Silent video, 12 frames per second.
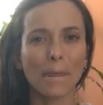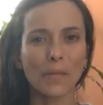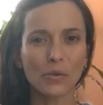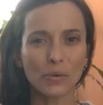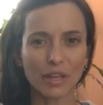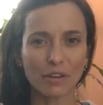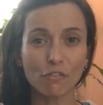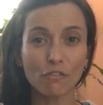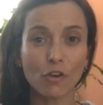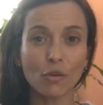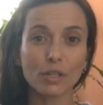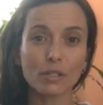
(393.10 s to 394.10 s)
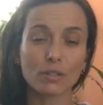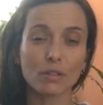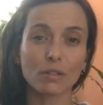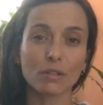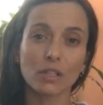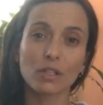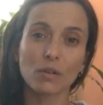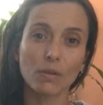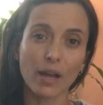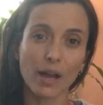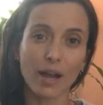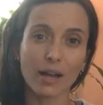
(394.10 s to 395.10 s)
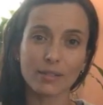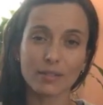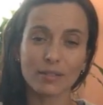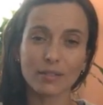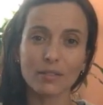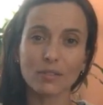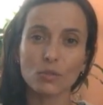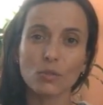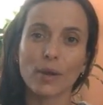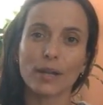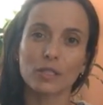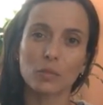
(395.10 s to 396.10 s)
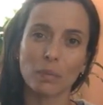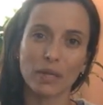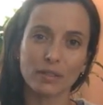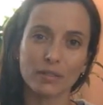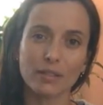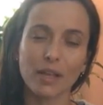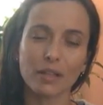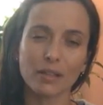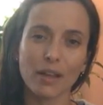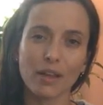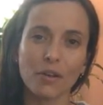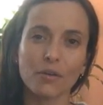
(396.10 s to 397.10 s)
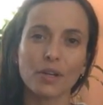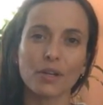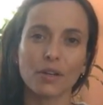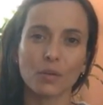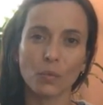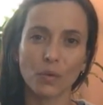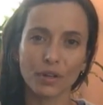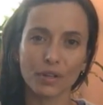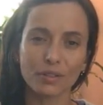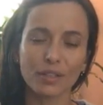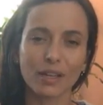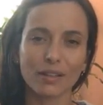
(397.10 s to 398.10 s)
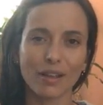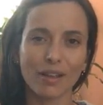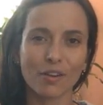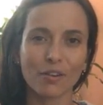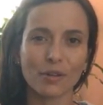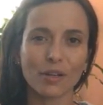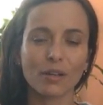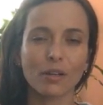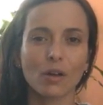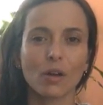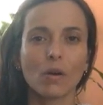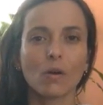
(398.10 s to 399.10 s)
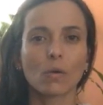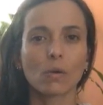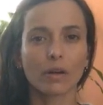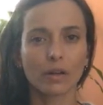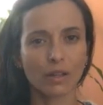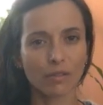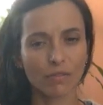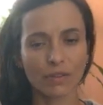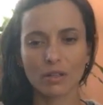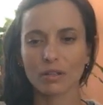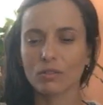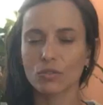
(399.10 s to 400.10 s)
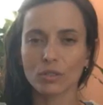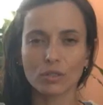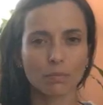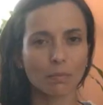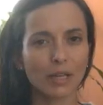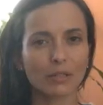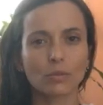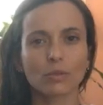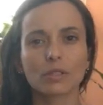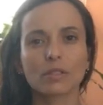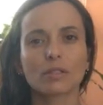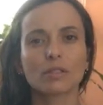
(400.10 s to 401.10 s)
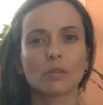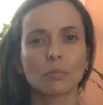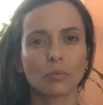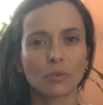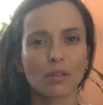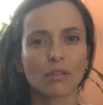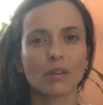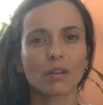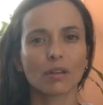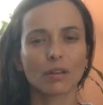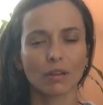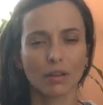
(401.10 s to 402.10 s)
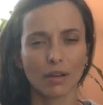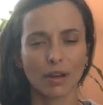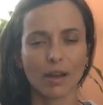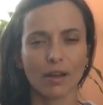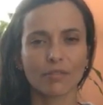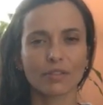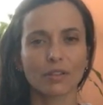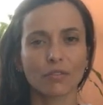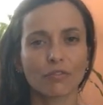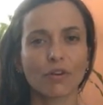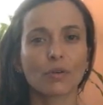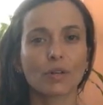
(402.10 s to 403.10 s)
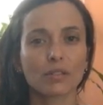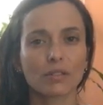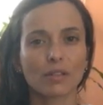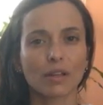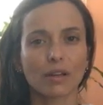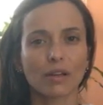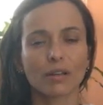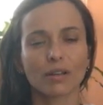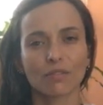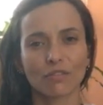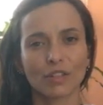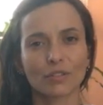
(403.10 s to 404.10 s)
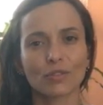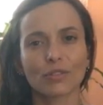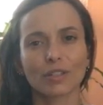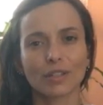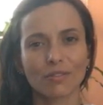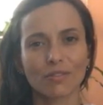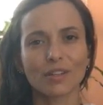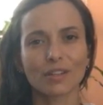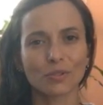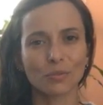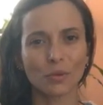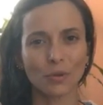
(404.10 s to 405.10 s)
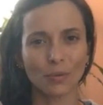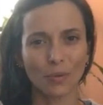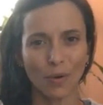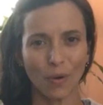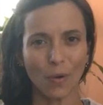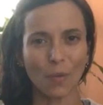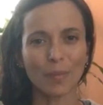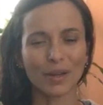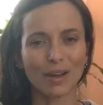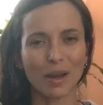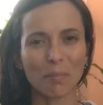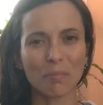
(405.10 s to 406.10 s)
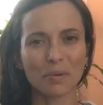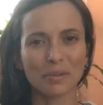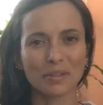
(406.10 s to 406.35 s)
you can focus on yoga asanas to expand that area and work on that area, or even just by doing this deep breathing, having the focus there, and eventually things will open up.